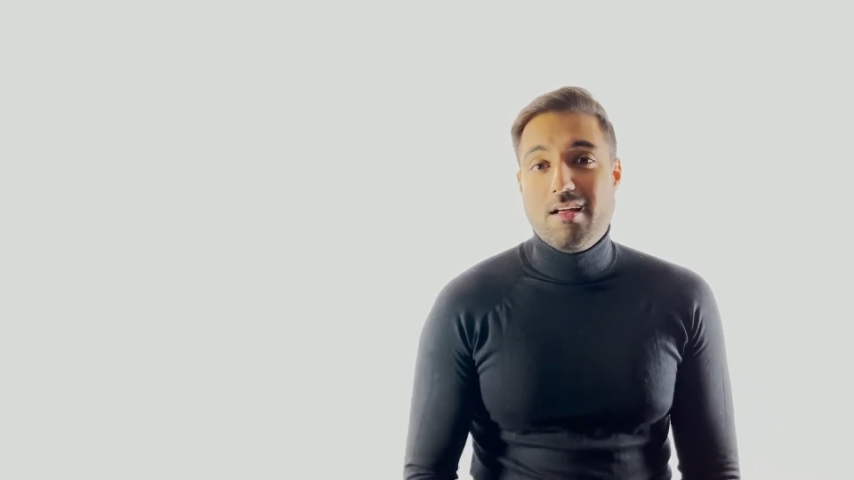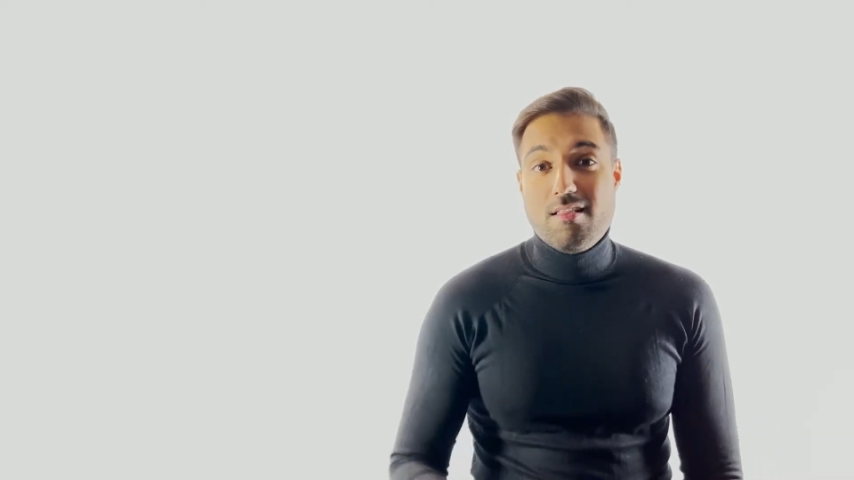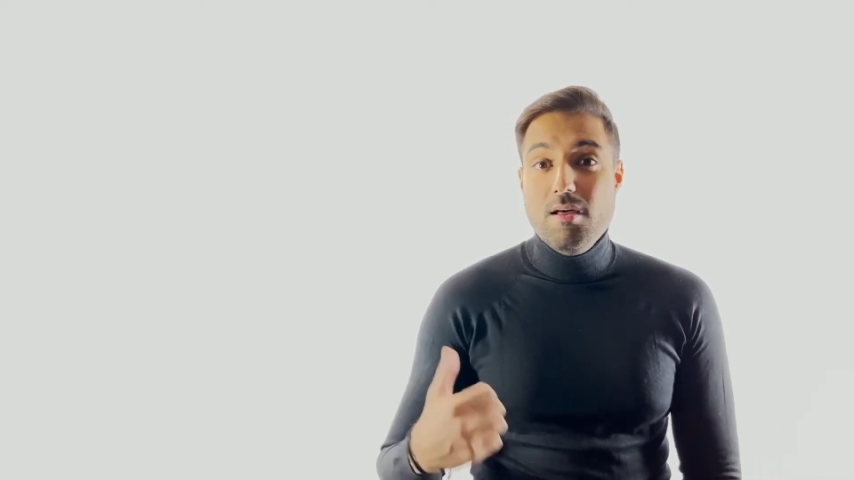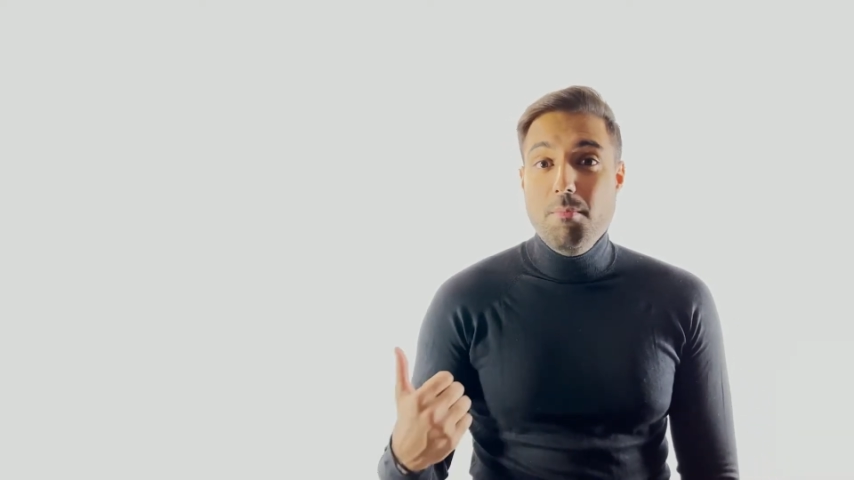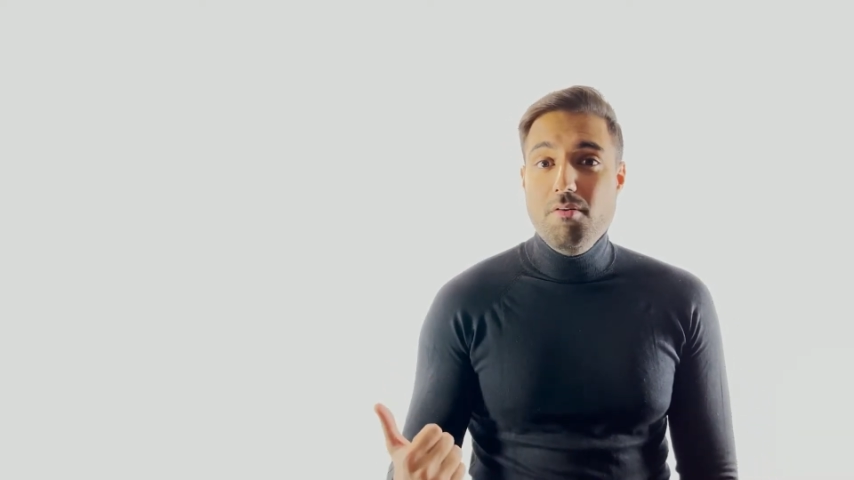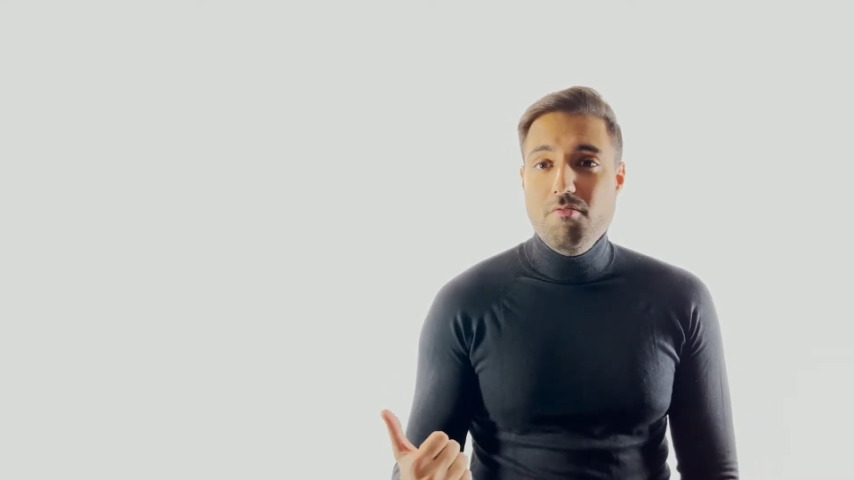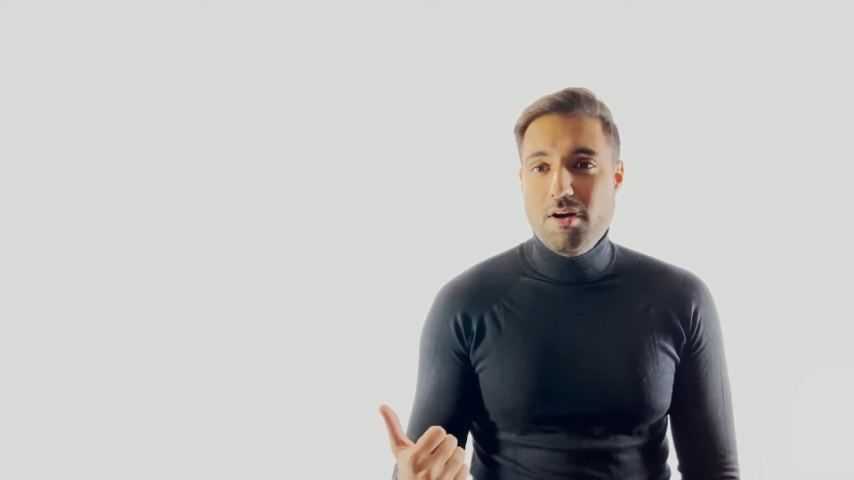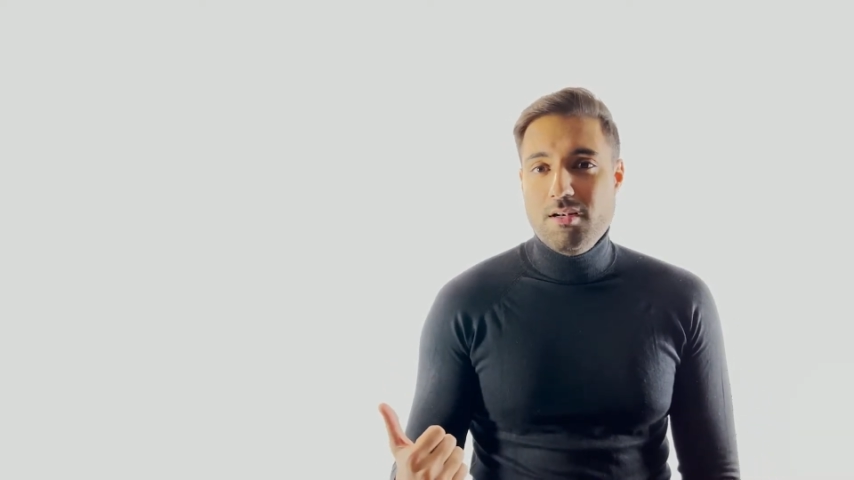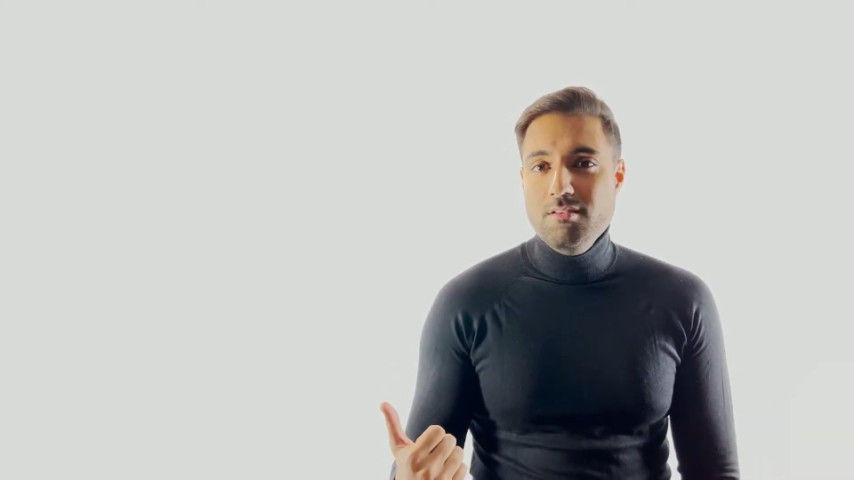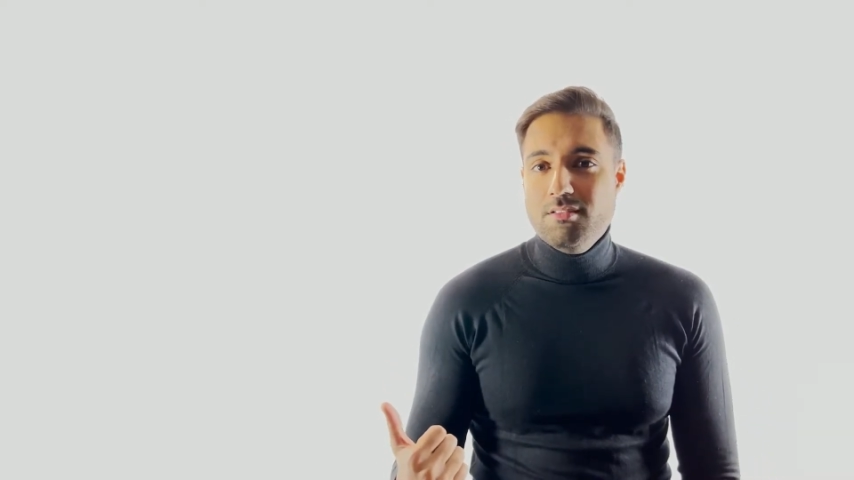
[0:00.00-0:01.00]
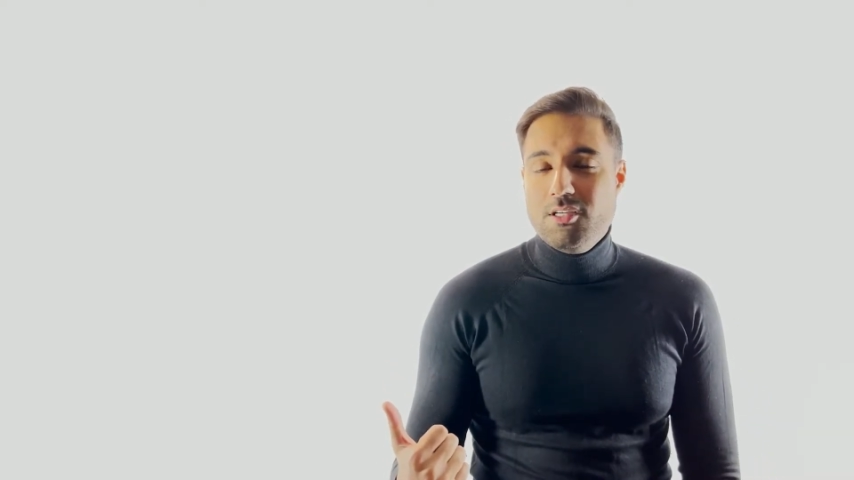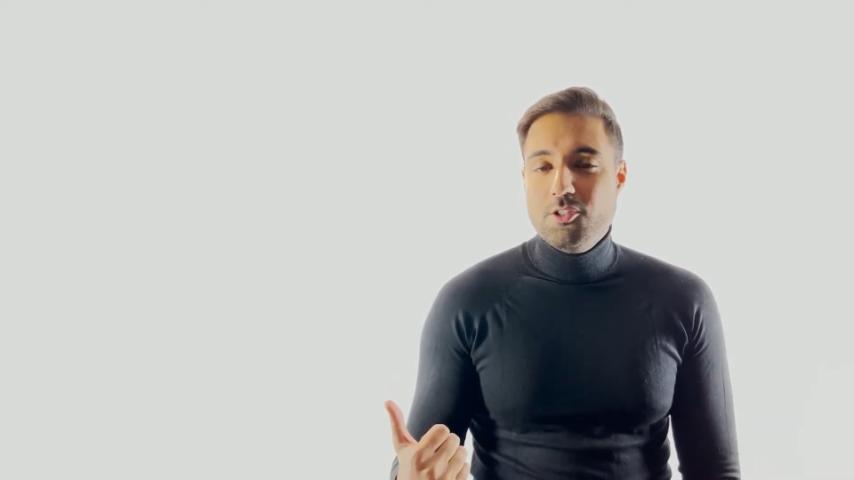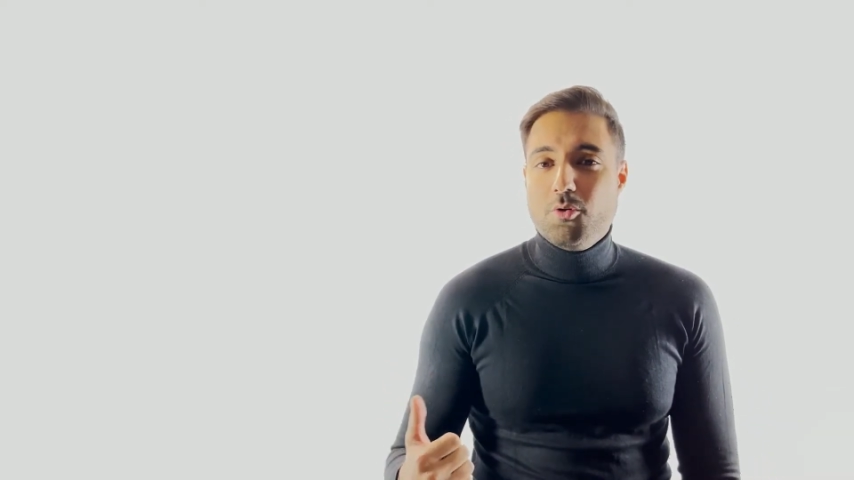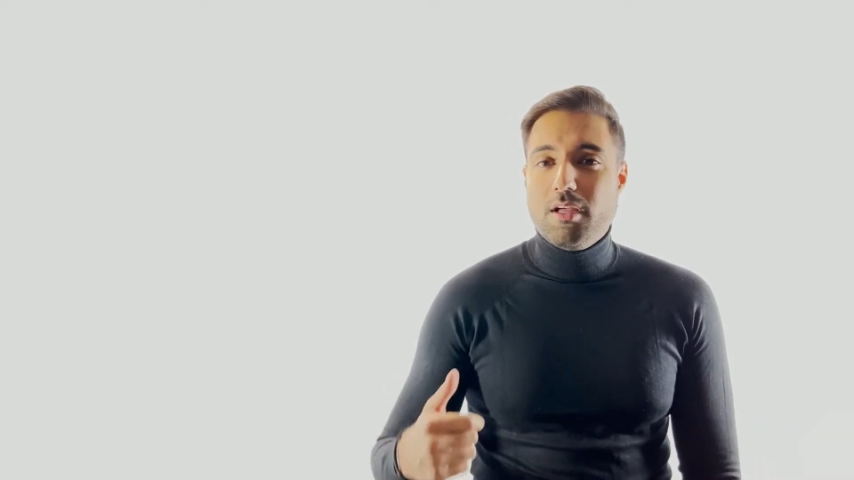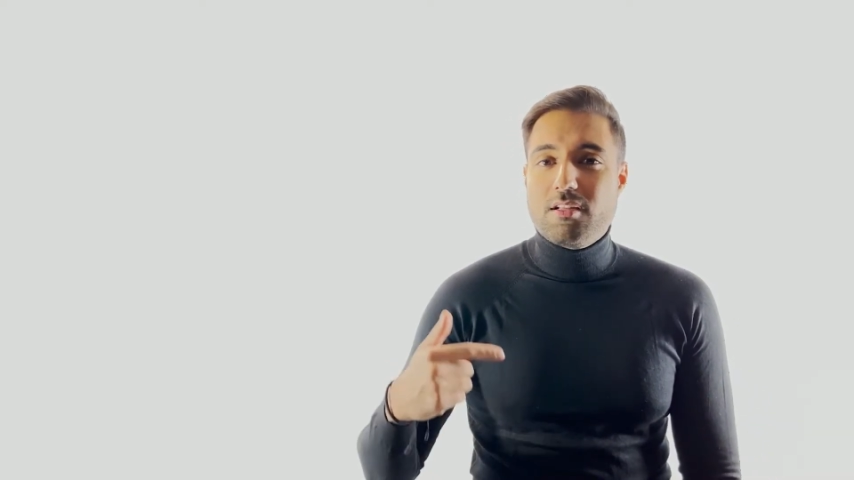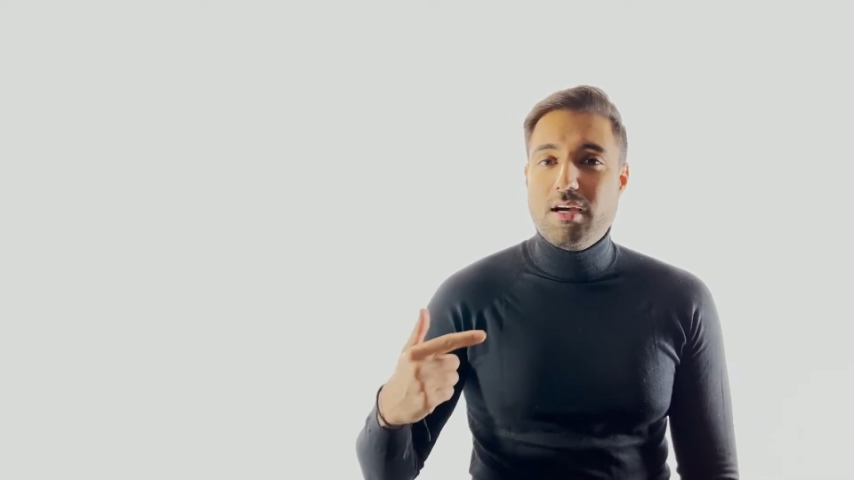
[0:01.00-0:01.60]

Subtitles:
Number one, you can